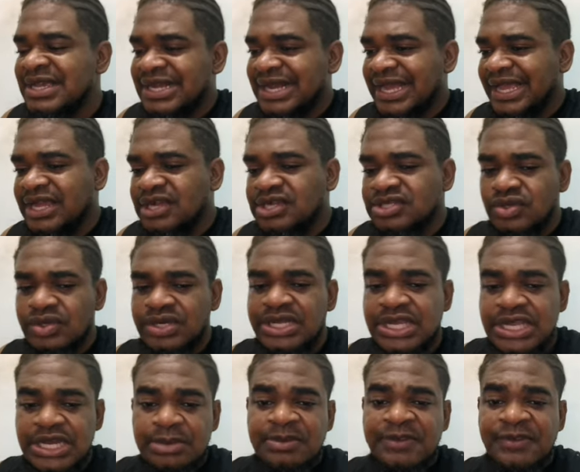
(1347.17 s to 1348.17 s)
Like I also
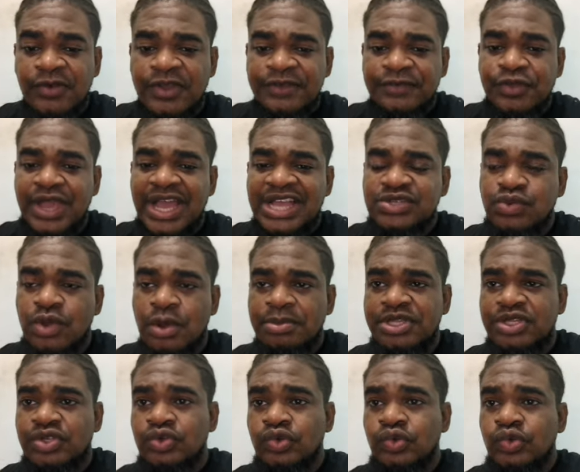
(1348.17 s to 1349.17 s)
indicated before, if you guys want
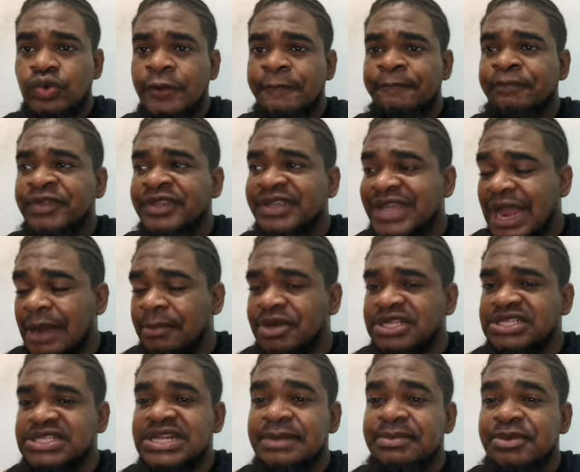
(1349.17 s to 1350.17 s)
me to do
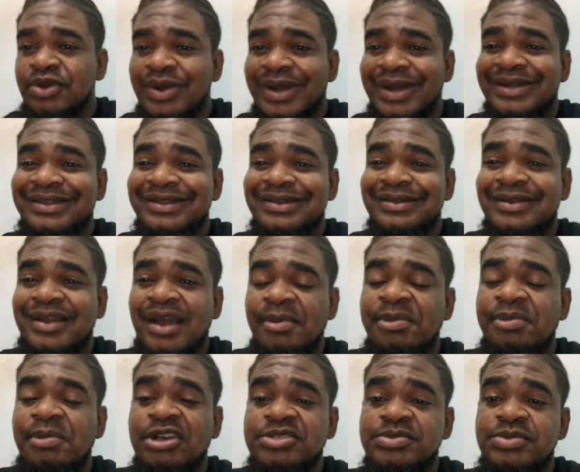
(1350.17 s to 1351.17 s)
coverage, let me know that in the
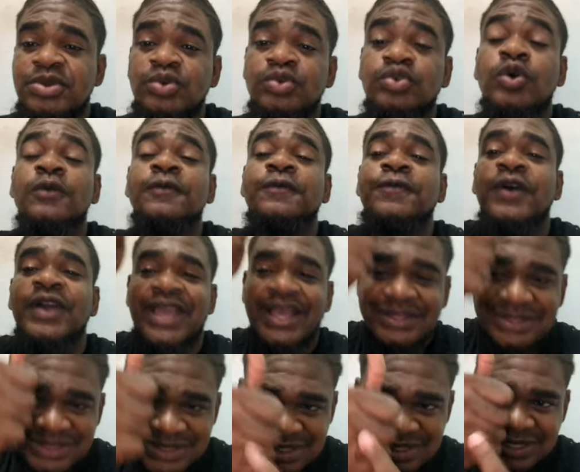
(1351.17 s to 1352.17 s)
comment box below. Don't
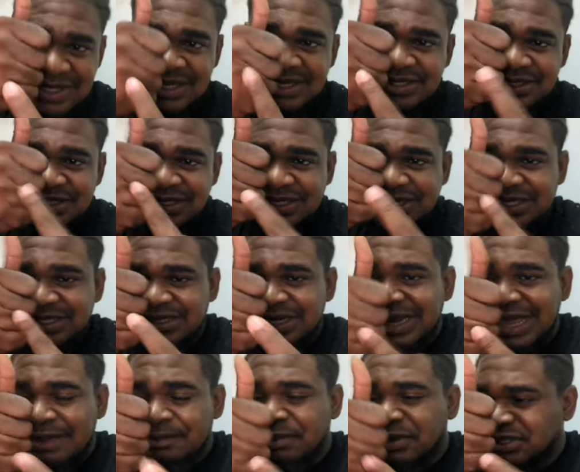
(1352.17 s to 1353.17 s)
forget to click the
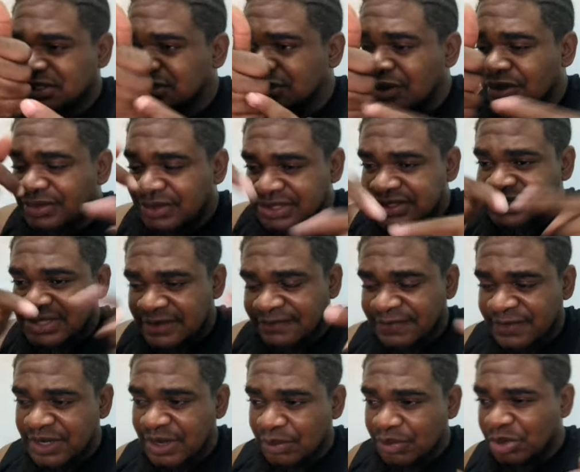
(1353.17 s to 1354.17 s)
like button on this here
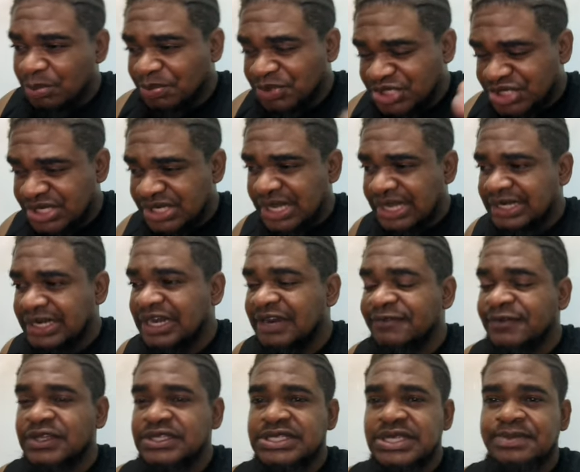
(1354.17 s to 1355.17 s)
video. I would appreciate that. And
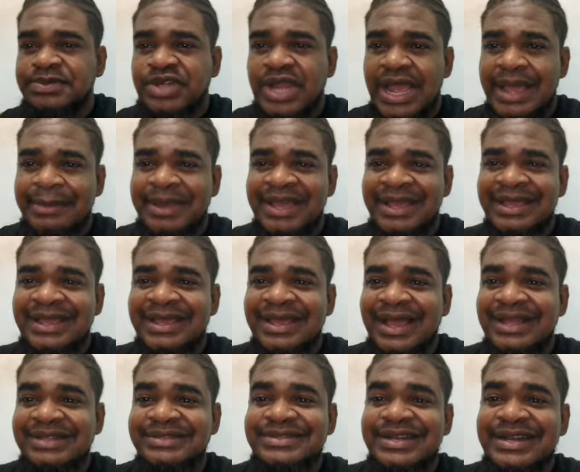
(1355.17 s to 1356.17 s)
of course, subscribe
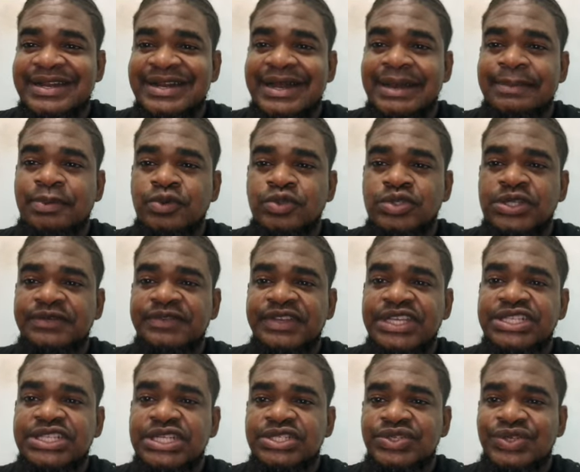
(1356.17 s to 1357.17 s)
and turn on that post
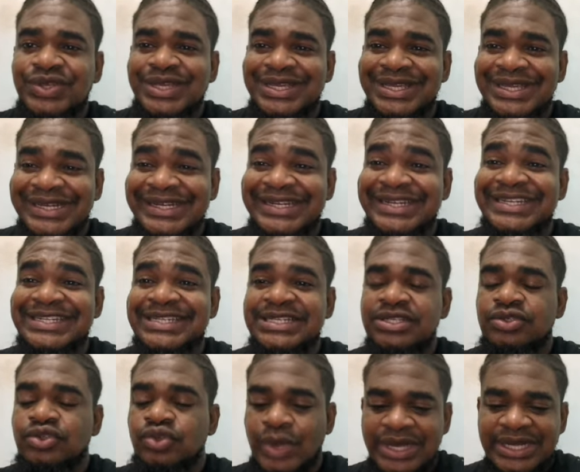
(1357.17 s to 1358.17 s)
notification so you can get
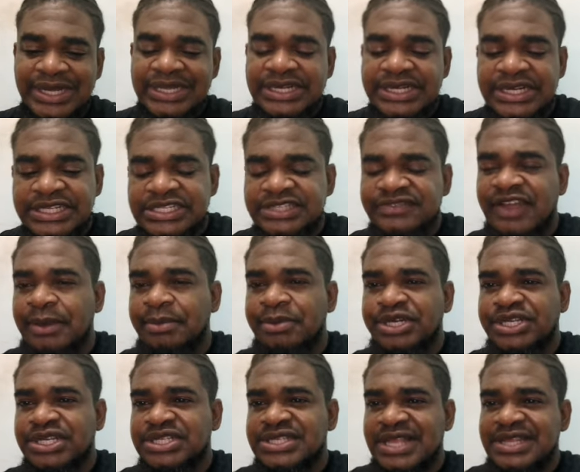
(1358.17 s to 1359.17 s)
the latest
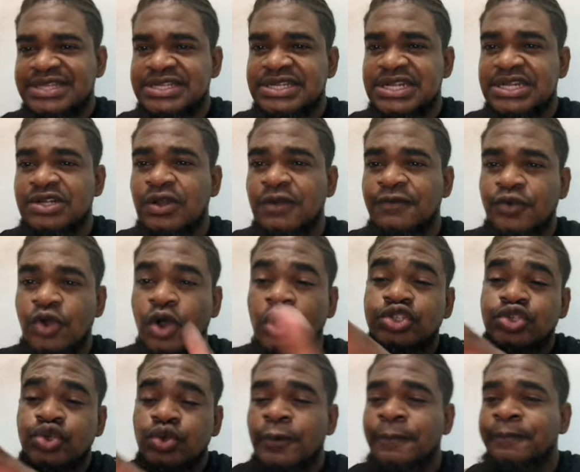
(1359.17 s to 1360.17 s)
vibrations as they tend to come through.
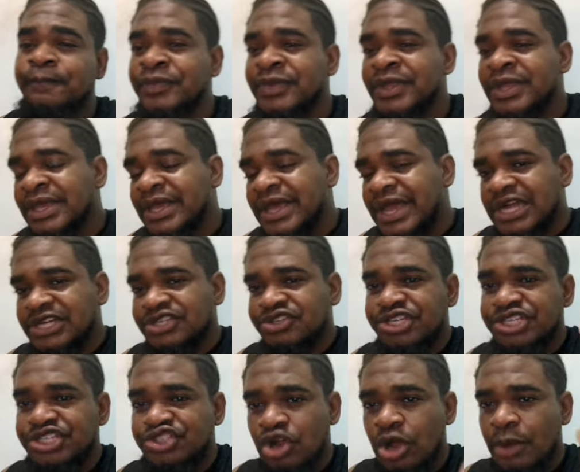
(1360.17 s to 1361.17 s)
Also, I
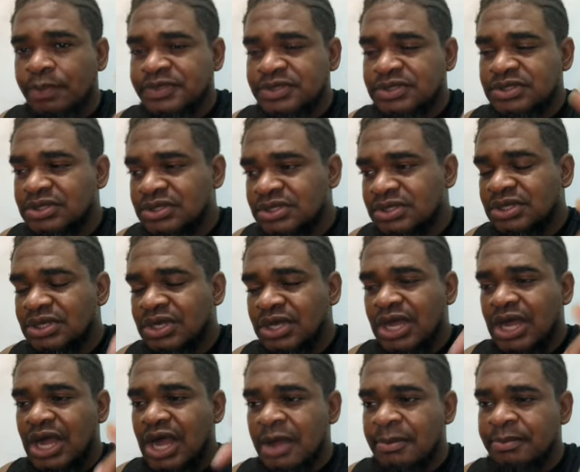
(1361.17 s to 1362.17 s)
actually dropped
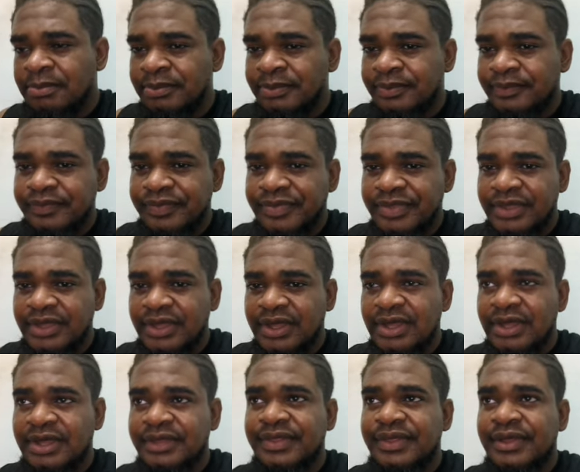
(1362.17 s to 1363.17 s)

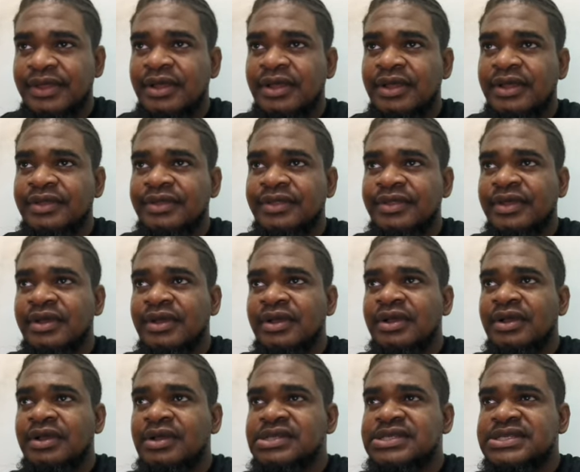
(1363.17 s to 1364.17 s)
the
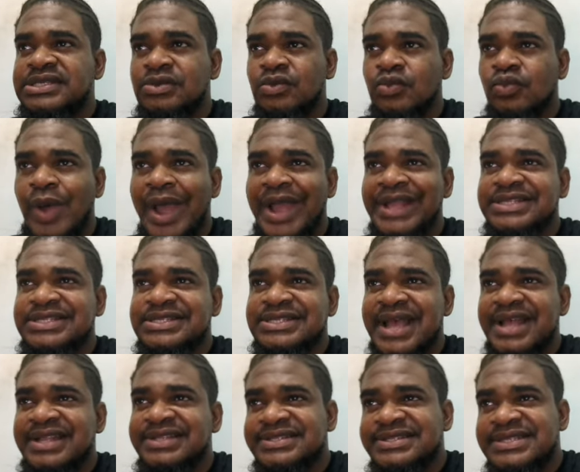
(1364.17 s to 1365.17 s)
White
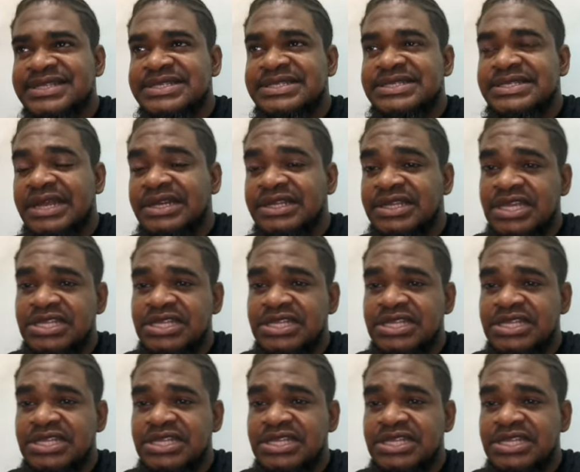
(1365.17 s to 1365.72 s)
Sands in St.